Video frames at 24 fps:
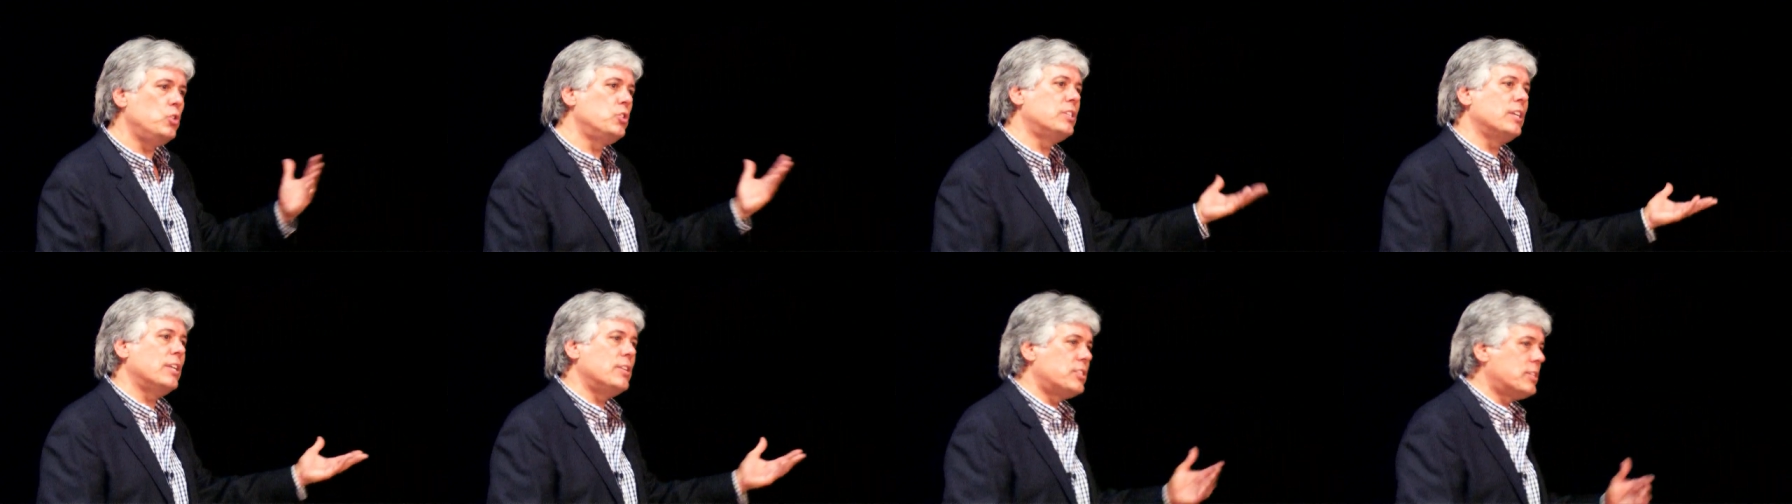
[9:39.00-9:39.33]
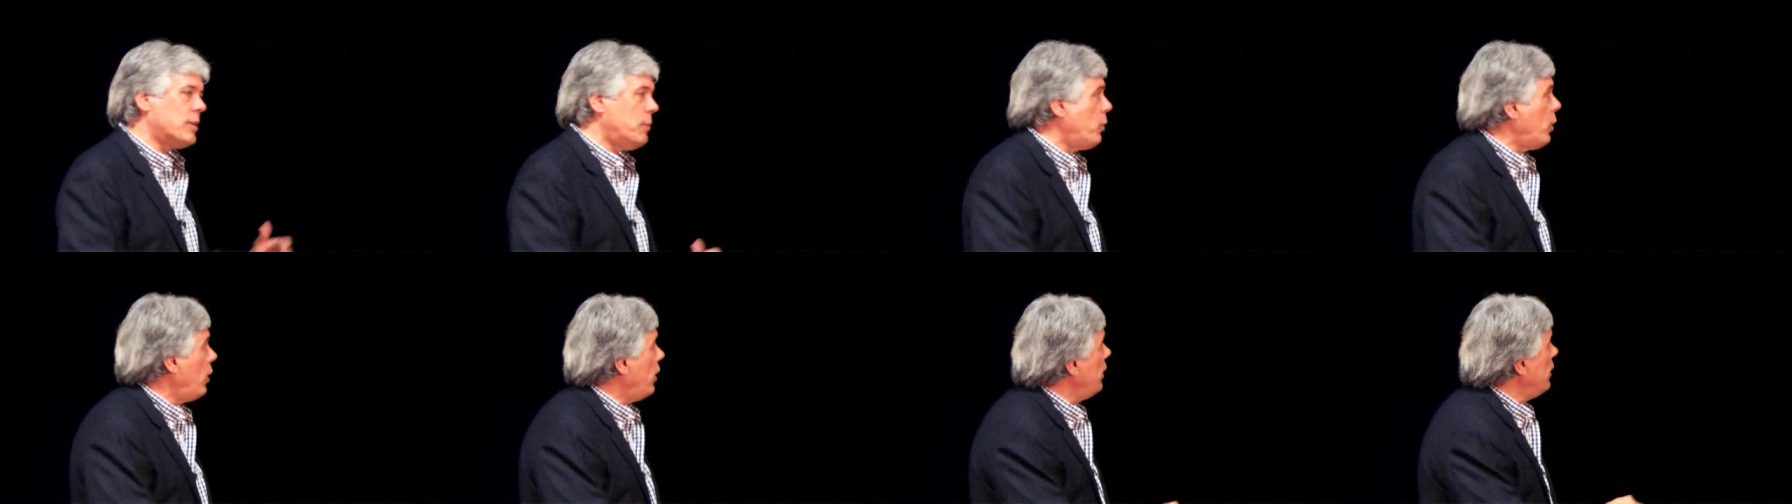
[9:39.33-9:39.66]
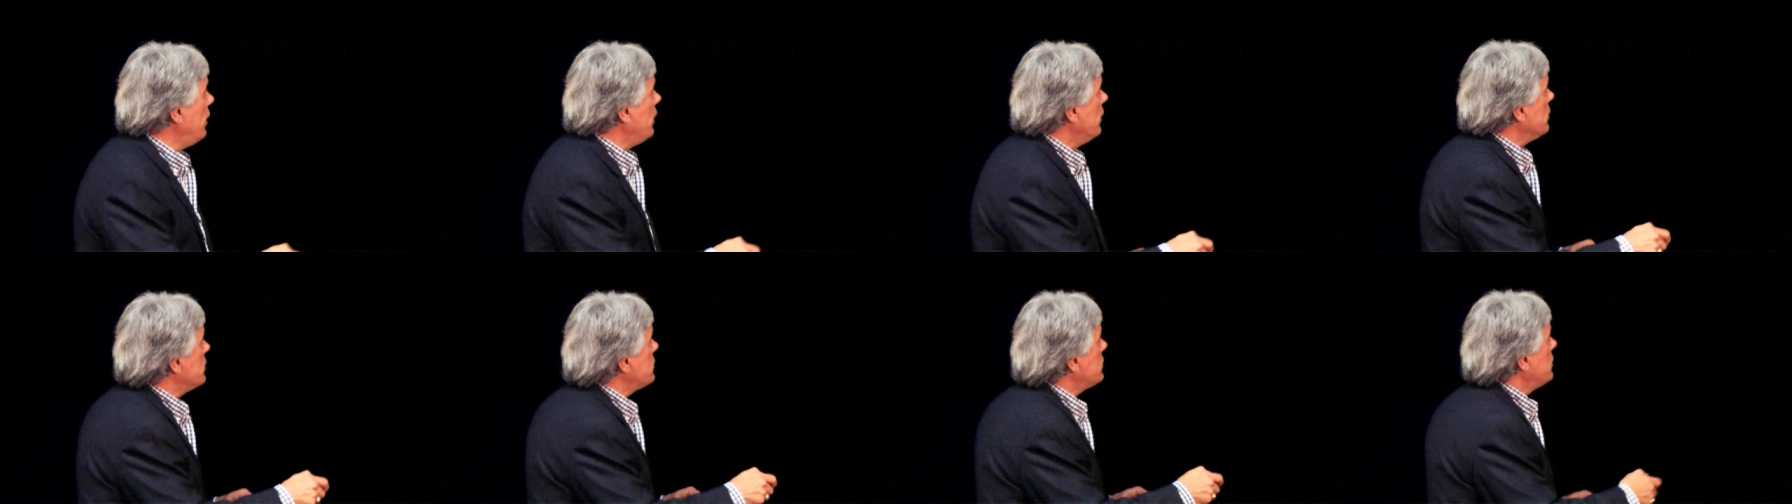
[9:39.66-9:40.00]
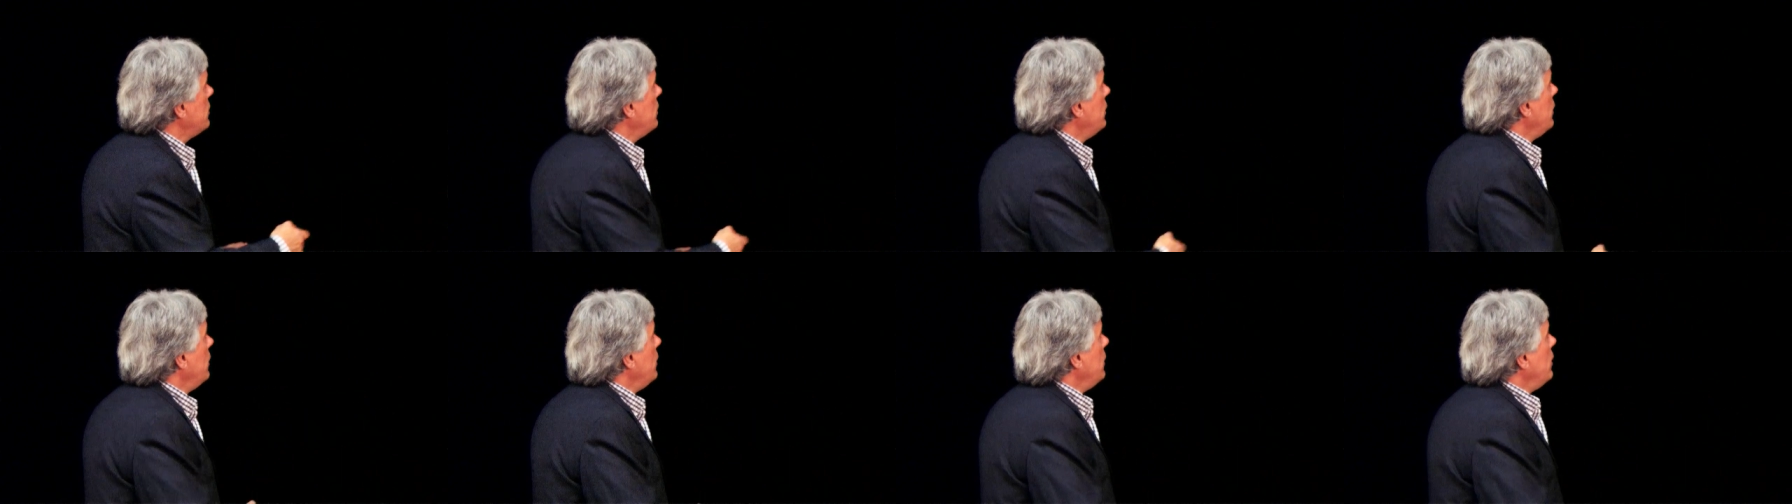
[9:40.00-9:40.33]
said somewhere else.
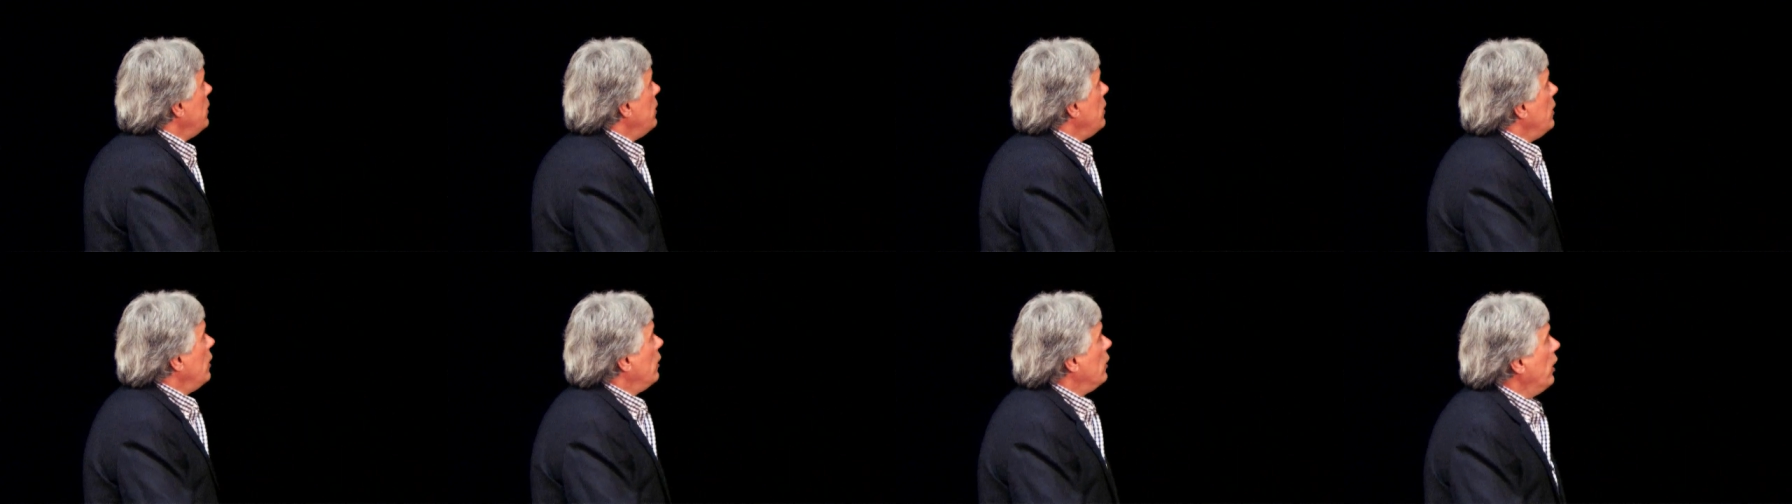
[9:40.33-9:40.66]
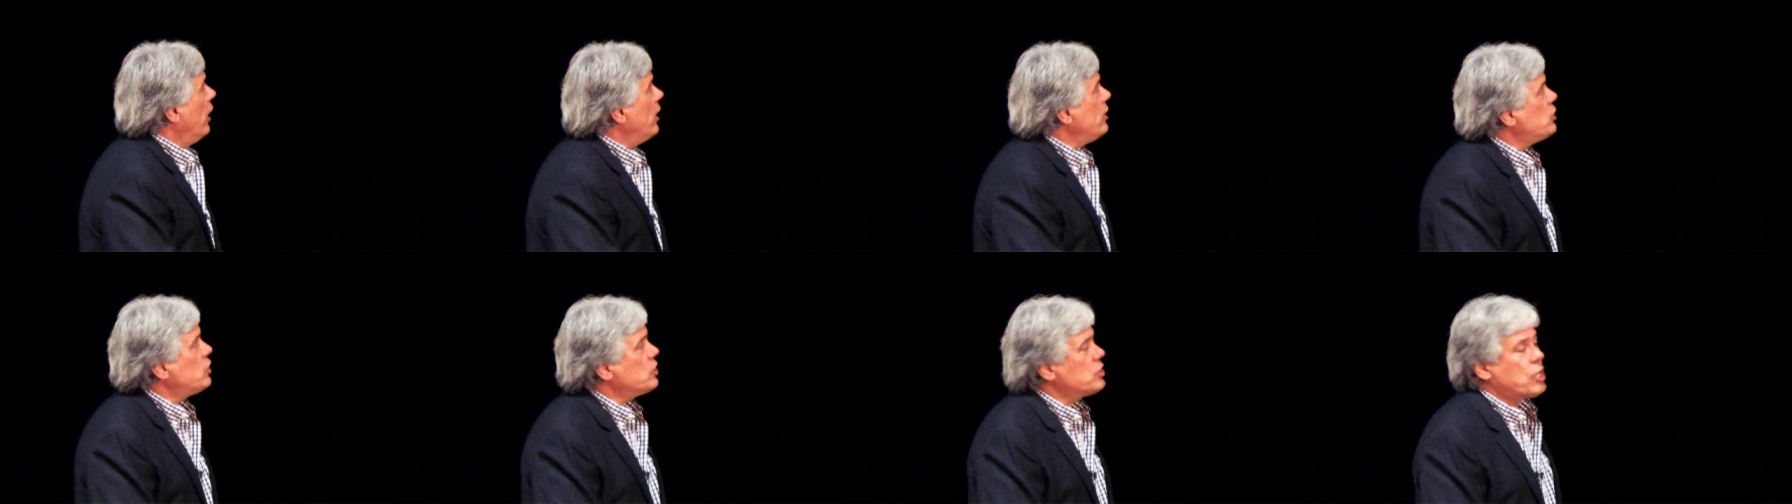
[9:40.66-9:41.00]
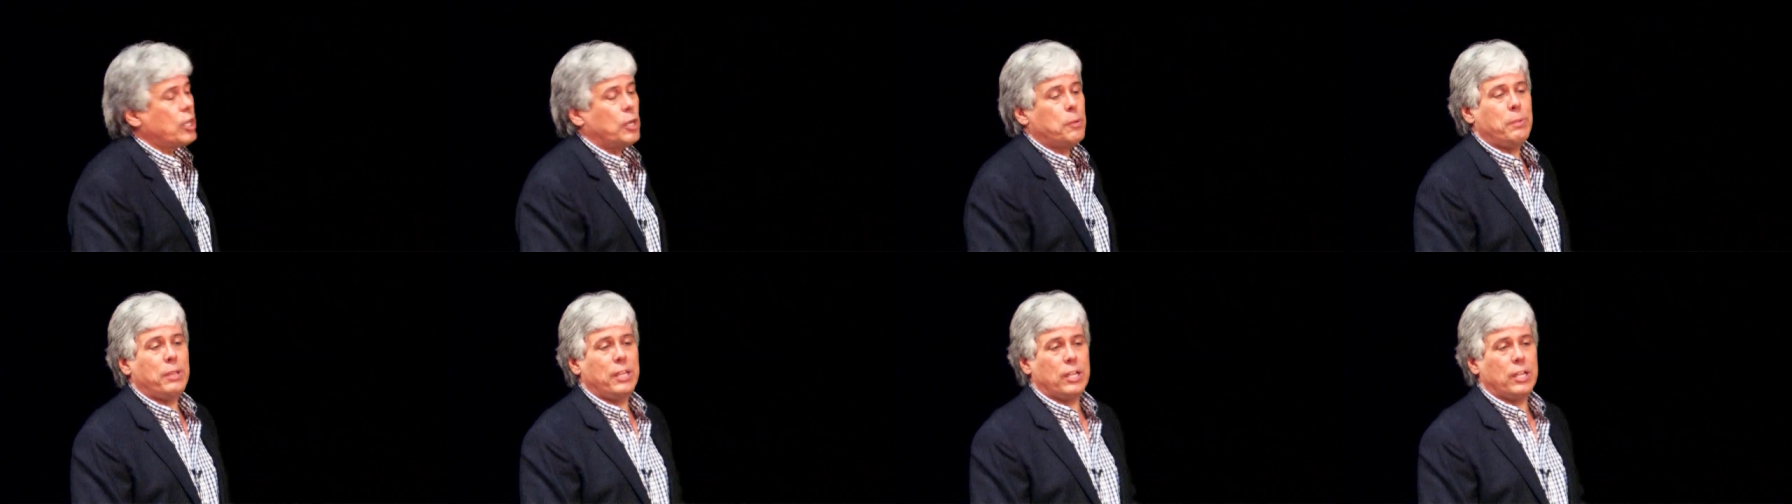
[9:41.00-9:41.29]
Lunch is going to be